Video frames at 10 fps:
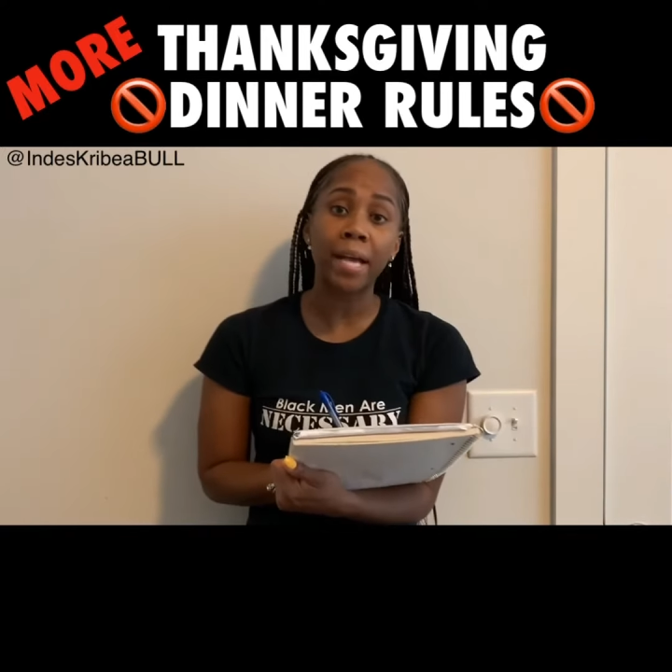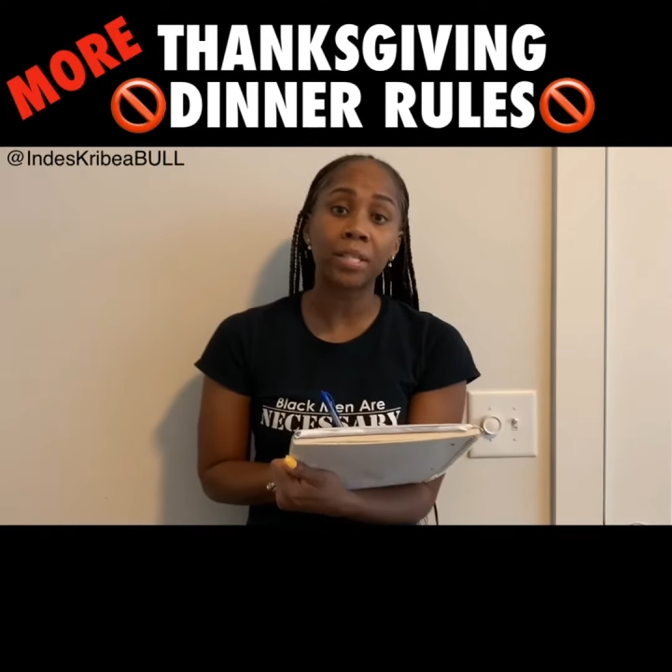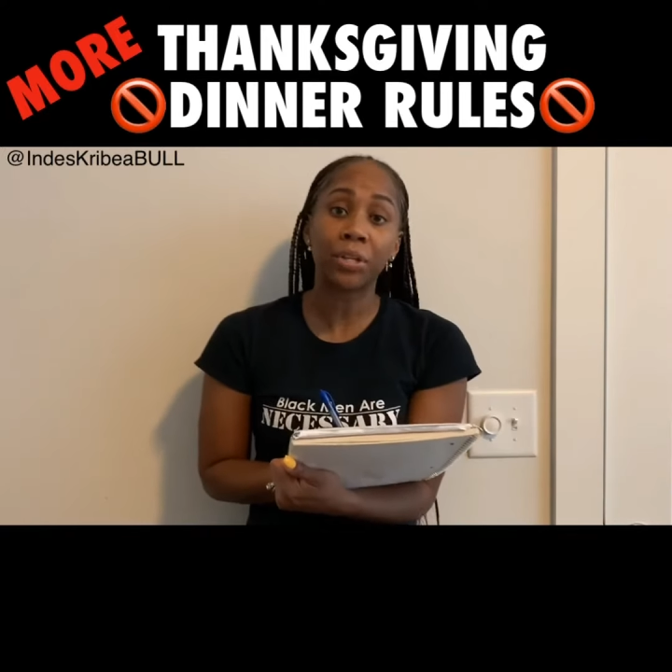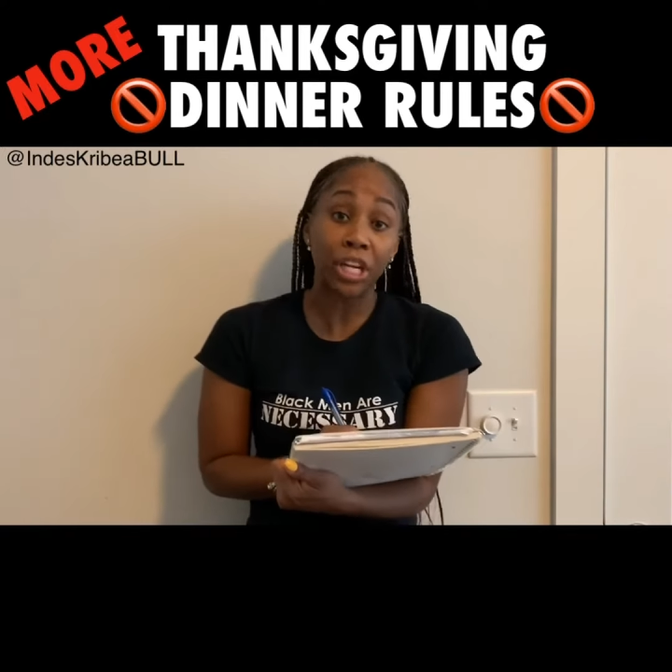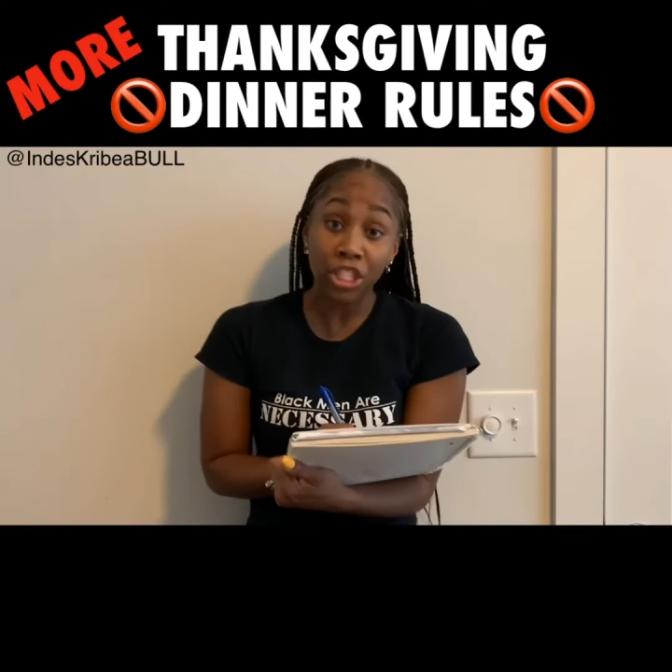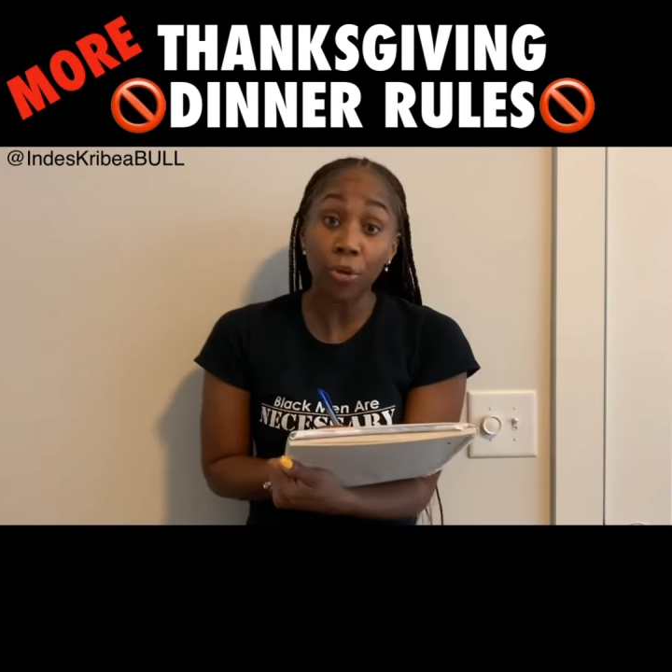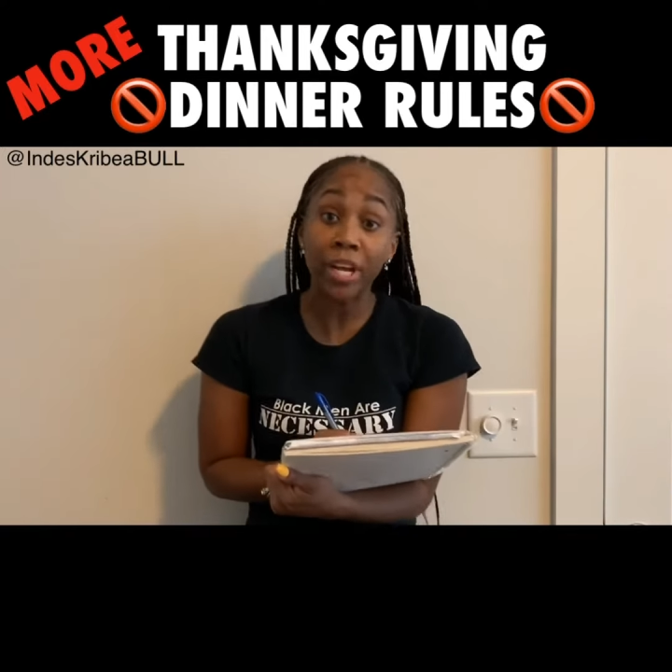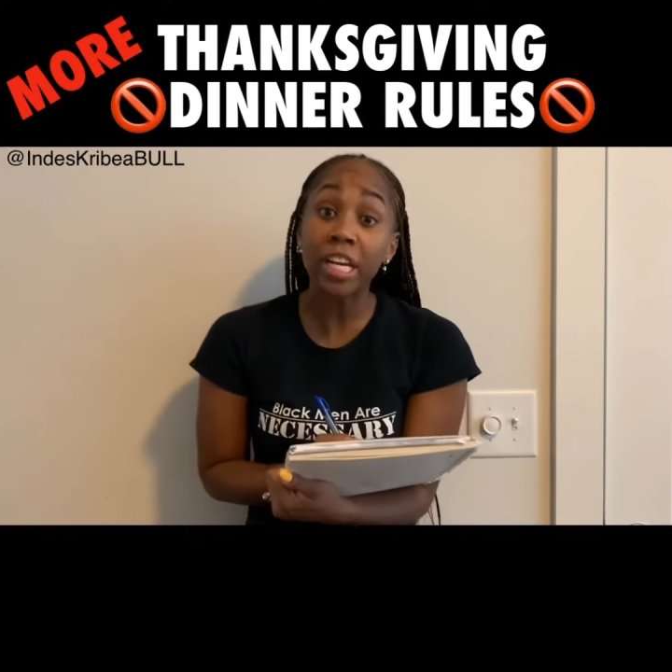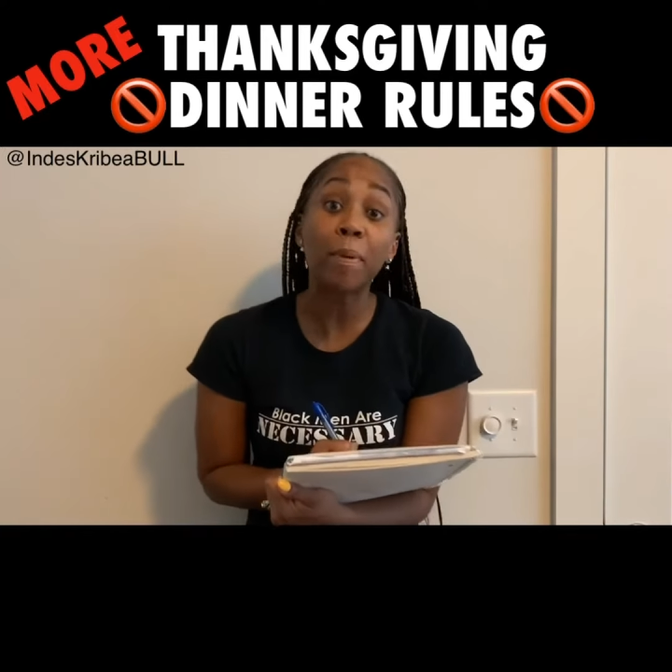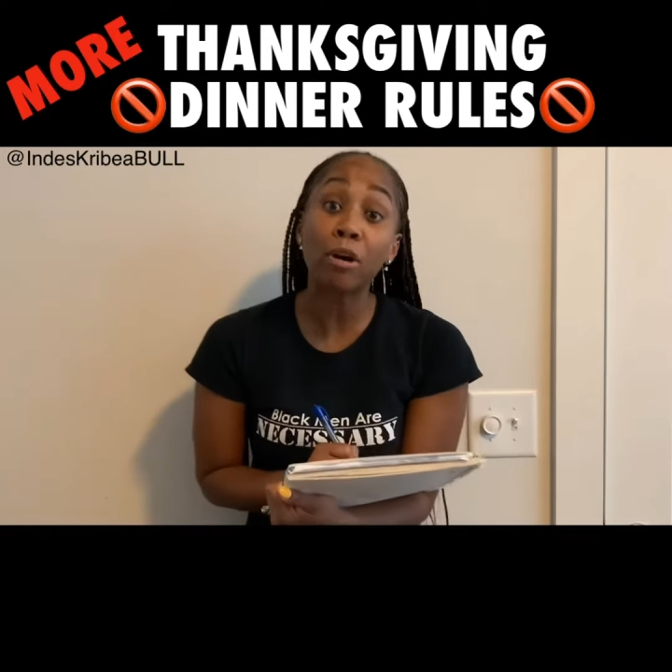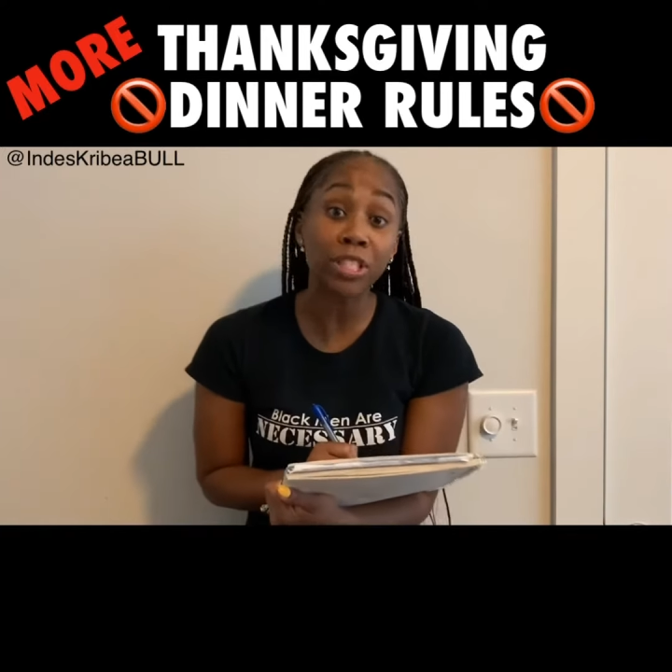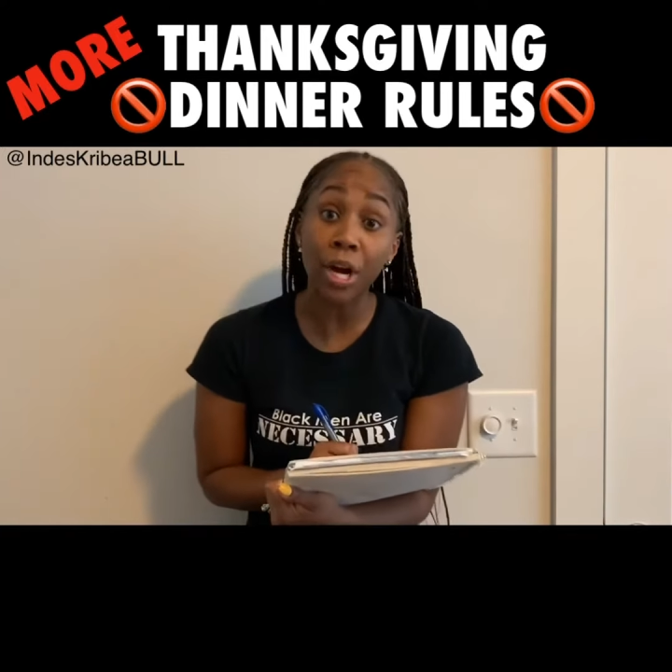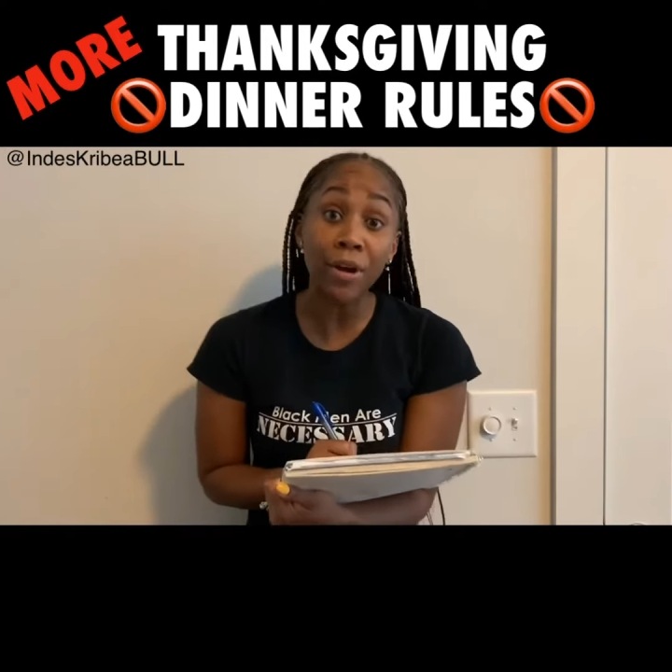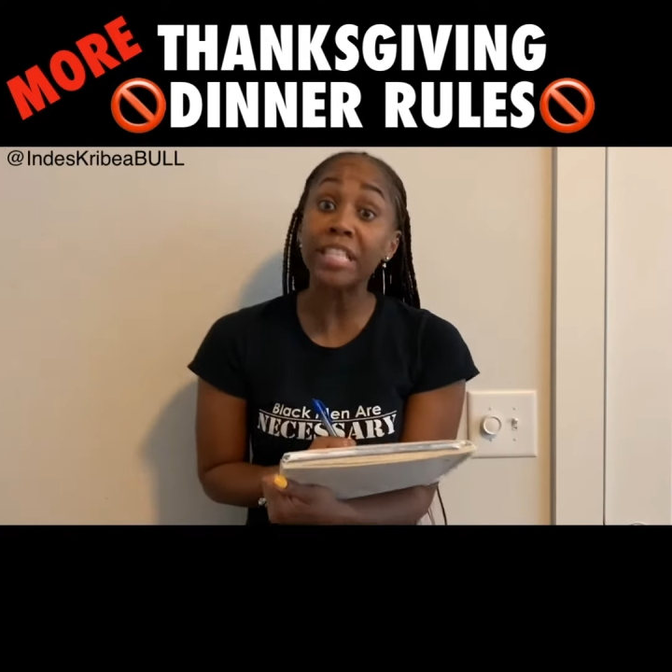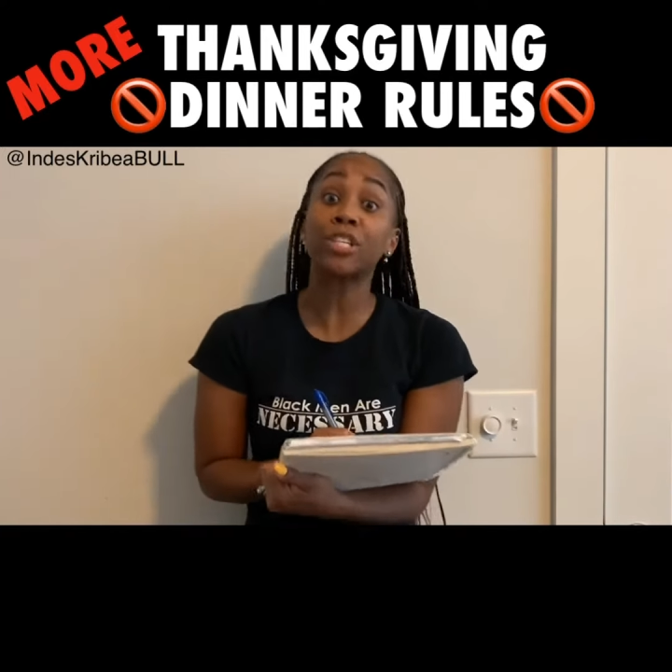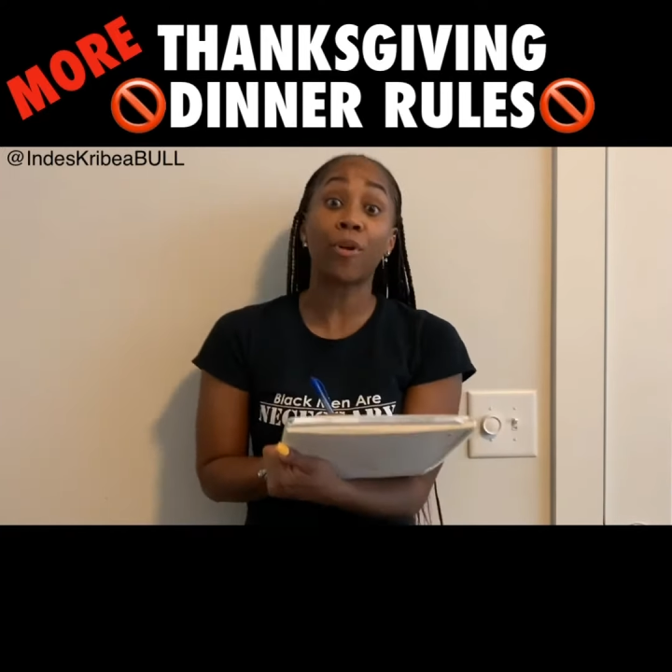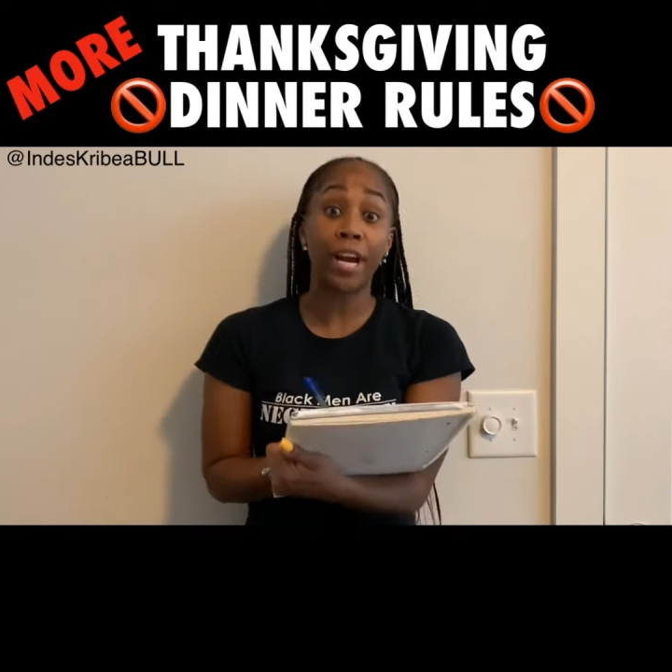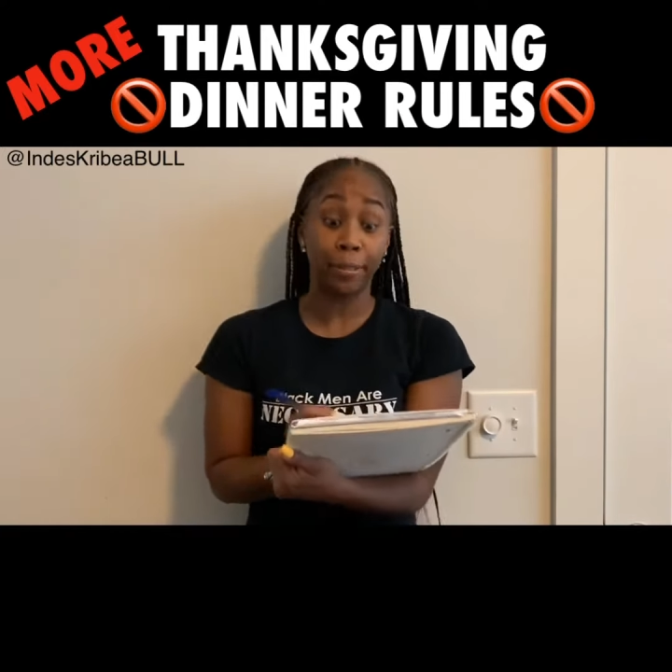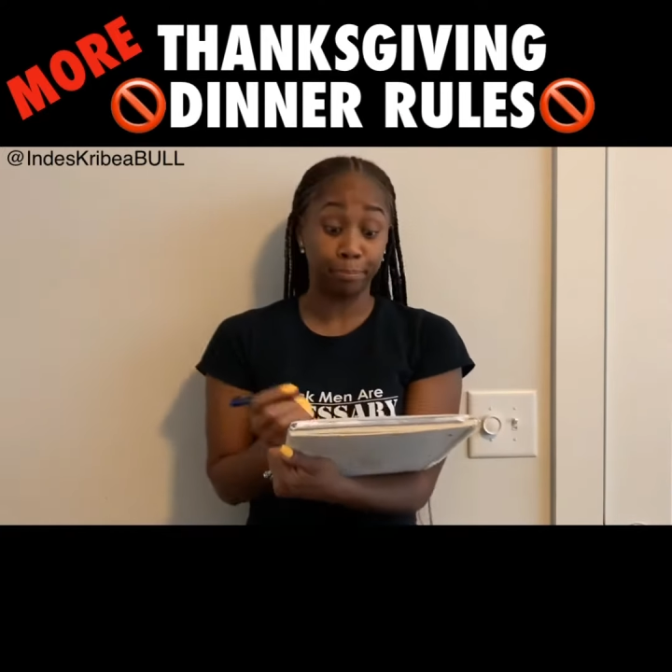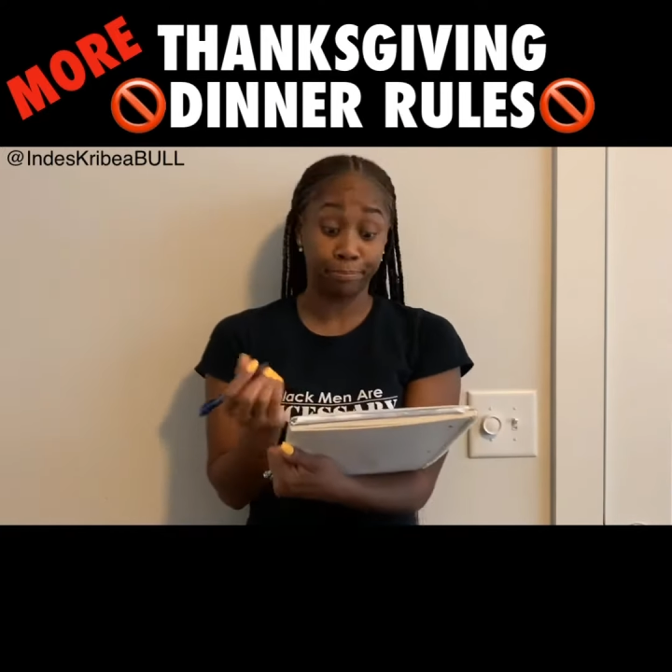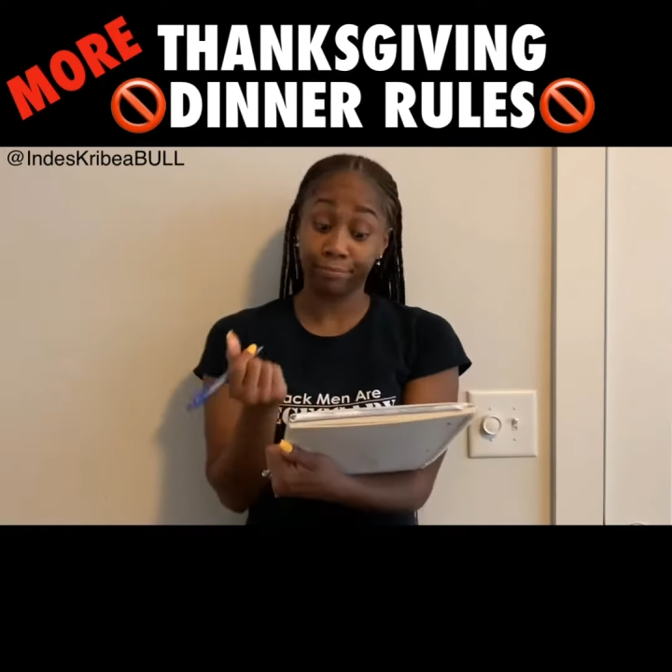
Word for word: so there's no need to post it on Instagram.